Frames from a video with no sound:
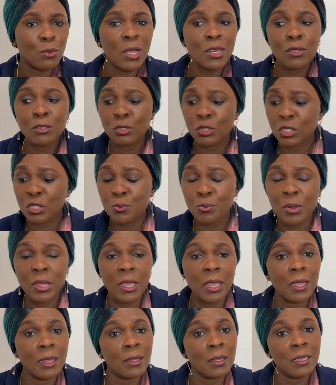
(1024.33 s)
Why not just
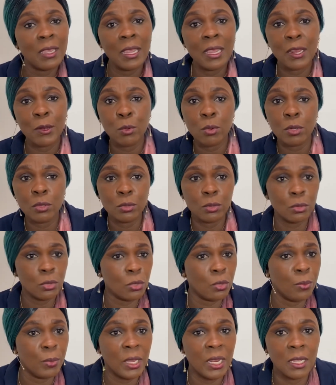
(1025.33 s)
bring it in
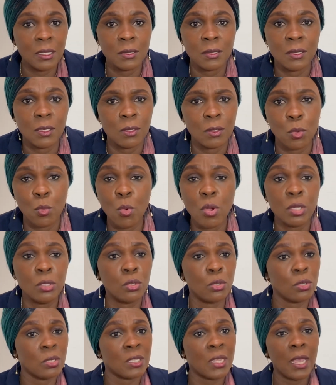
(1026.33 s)

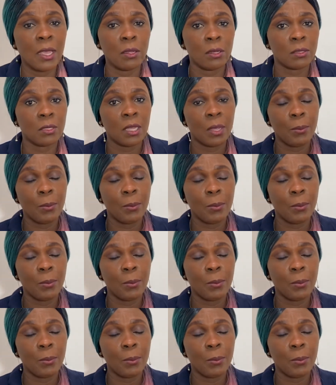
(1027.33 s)
1-2 seconds?